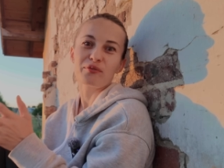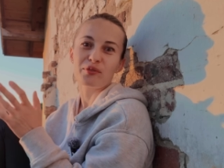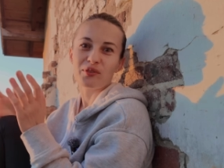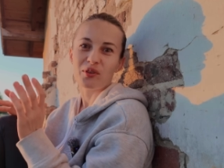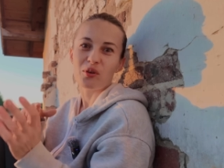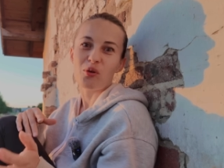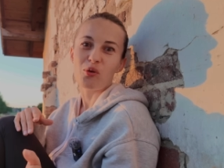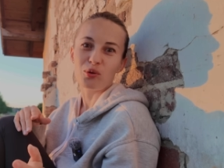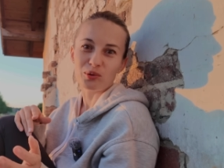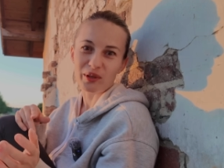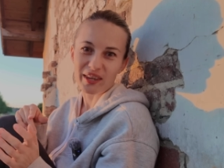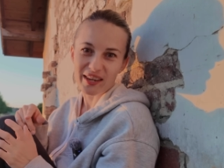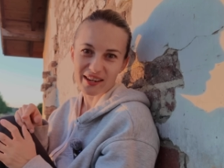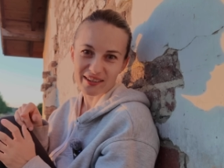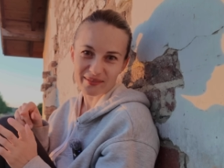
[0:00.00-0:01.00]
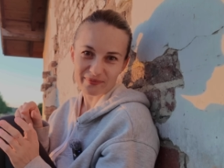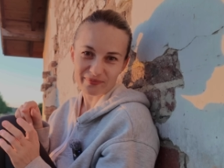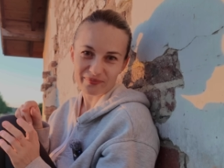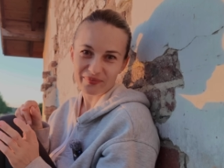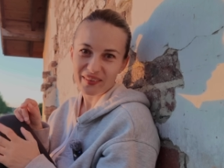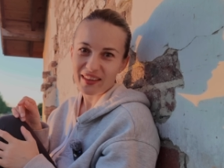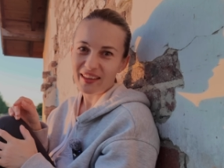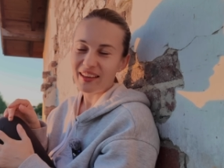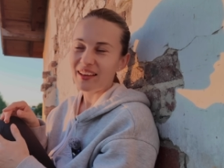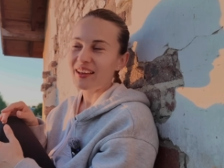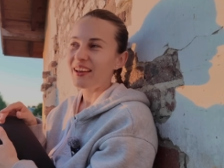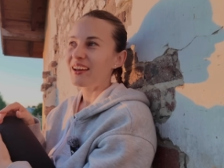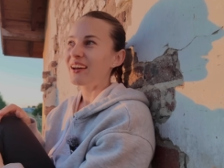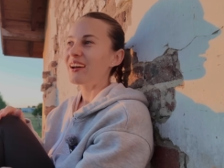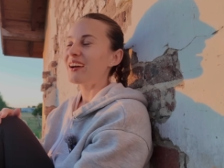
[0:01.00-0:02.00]
for the whole year
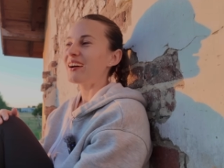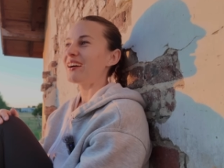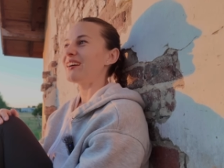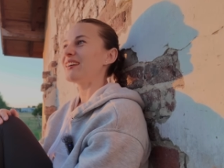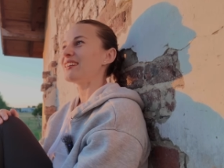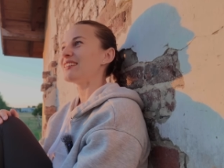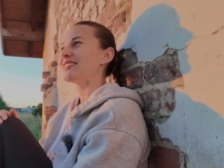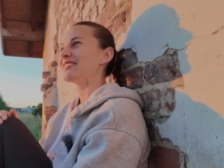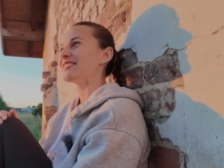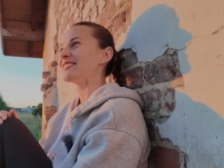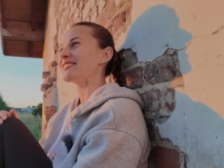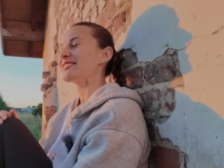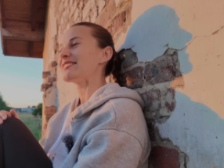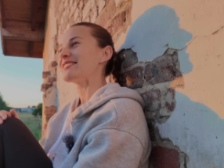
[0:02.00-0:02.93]
uh,